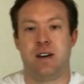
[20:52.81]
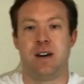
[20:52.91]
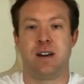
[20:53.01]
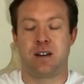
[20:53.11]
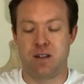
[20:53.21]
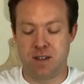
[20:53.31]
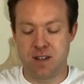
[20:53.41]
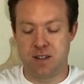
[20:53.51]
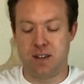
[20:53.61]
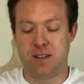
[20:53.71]
and it goes
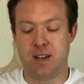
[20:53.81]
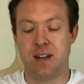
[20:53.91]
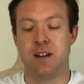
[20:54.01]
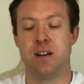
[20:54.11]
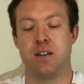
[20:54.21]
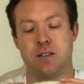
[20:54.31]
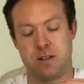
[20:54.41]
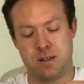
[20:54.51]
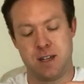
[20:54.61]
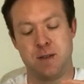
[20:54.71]
into the tin. So the
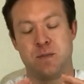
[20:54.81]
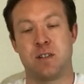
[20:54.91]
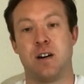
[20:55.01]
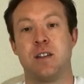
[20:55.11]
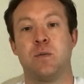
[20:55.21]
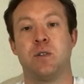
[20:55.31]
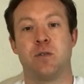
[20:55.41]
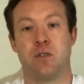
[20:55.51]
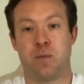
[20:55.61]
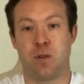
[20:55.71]
seam side, the one
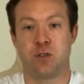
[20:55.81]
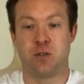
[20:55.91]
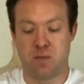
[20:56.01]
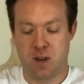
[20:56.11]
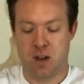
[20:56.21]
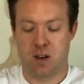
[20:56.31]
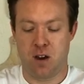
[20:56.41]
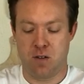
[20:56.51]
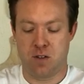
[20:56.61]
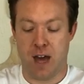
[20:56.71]
that's on the bottom,
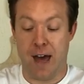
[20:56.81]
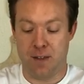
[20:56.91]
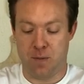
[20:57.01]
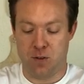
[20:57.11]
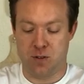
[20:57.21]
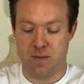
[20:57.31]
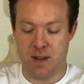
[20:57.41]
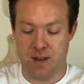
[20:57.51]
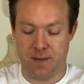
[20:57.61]
goes at the bottom here.